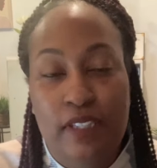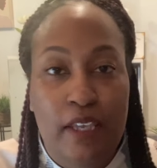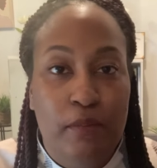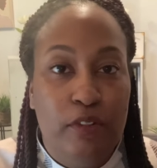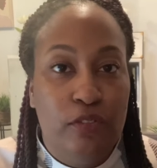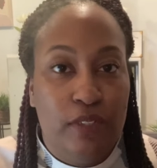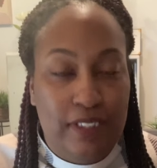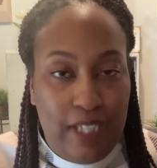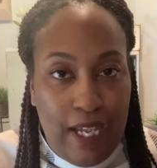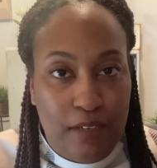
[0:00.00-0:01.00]
able to
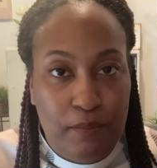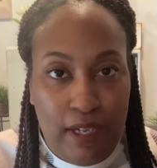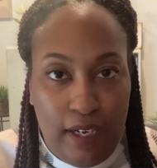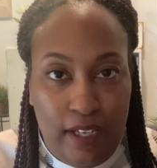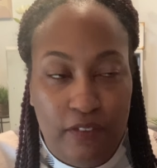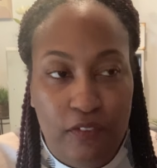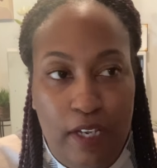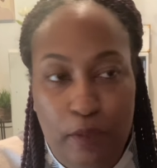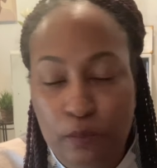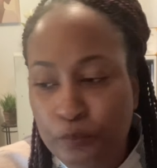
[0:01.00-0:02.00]
attack my life,
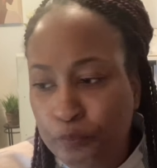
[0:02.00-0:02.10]
right?